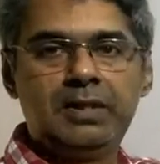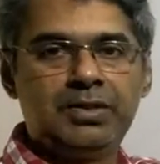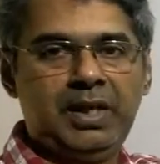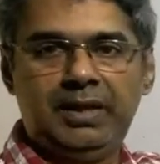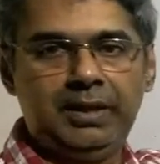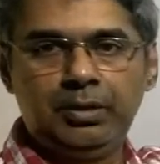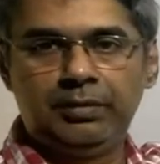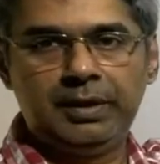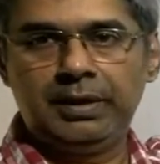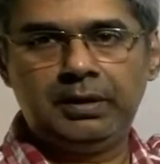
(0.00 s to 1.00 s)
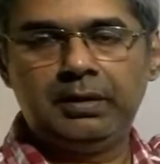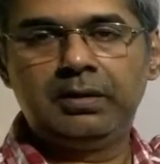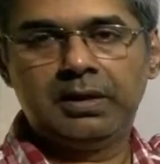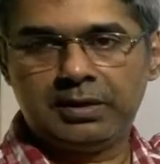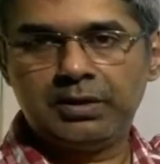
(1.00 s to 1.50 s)
is standing over here.
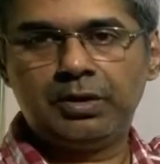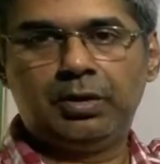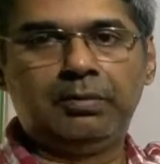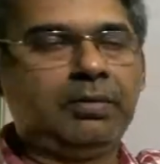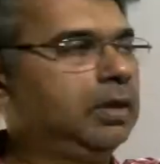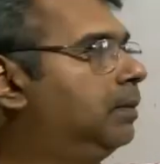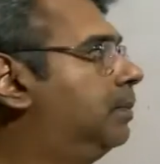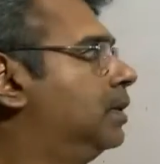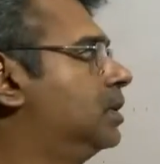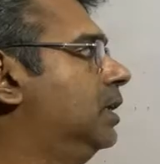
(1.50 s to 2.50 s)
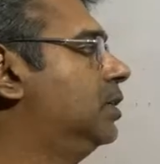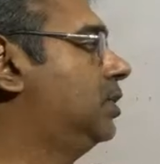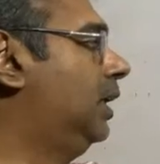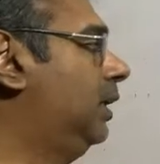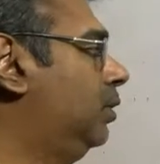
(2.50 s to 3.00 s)
This is your homework. A person is
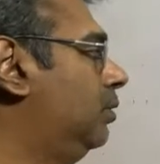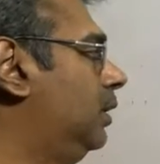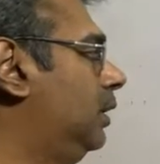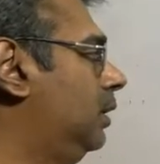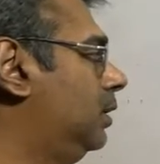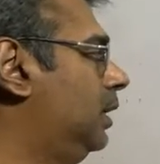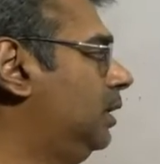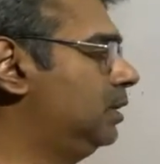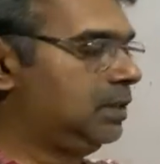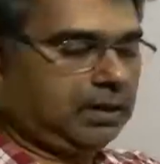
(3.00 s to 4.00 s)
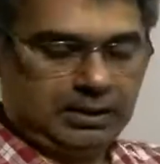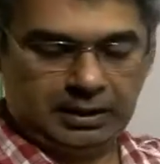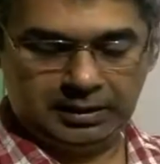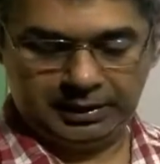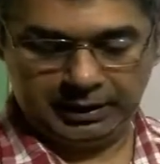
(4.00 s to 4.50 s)
standing over here. There is a
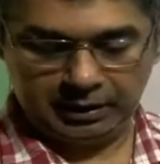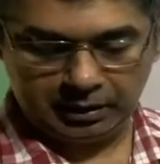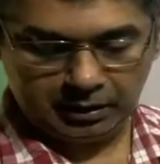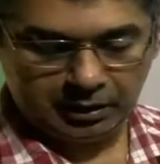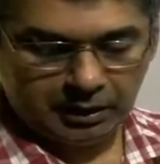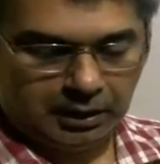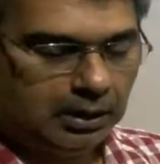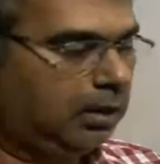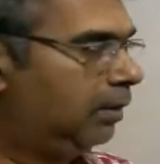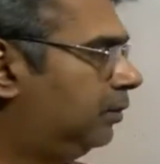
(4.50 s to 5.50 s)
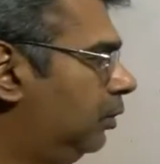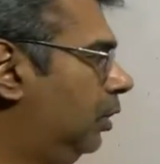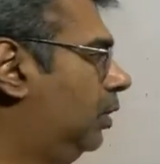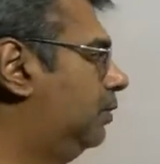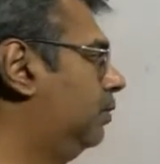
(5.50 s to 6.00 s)
container
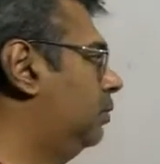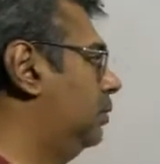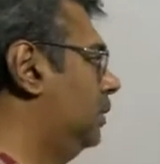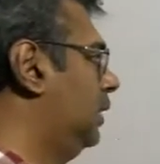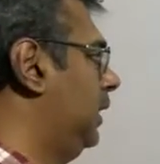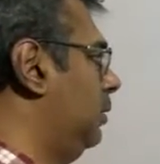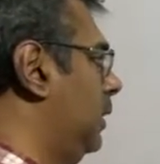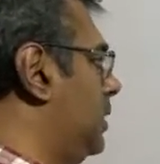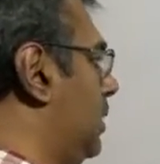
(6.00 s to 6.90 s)
full of liquid,